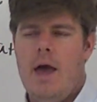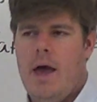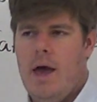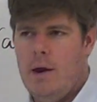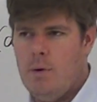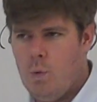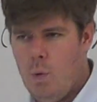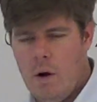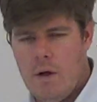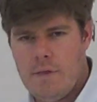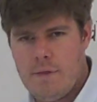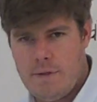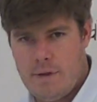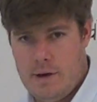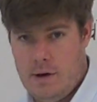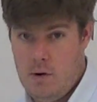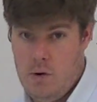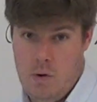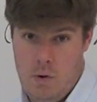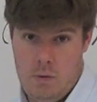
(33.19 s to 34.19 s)
and one
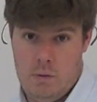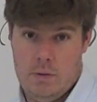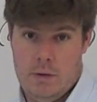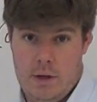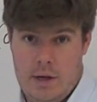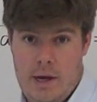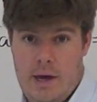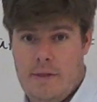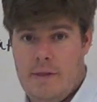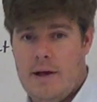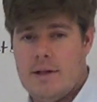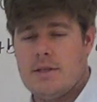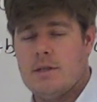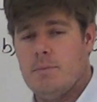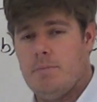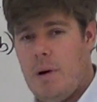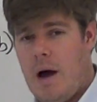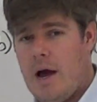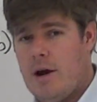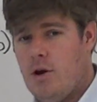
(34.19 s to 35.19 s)
thing only, and that's a
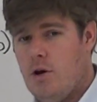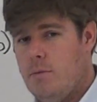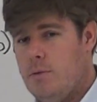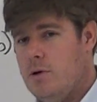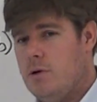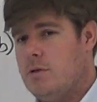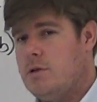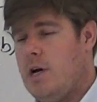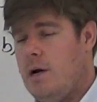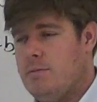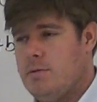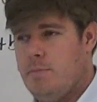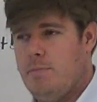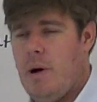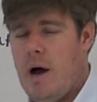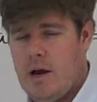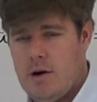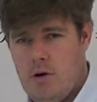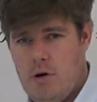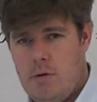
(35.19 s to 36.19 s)
binomial times a
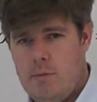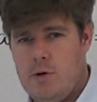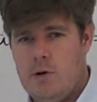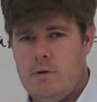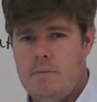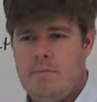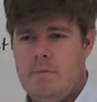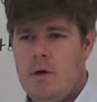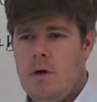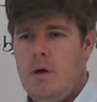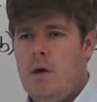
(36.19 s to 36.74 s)
binomial,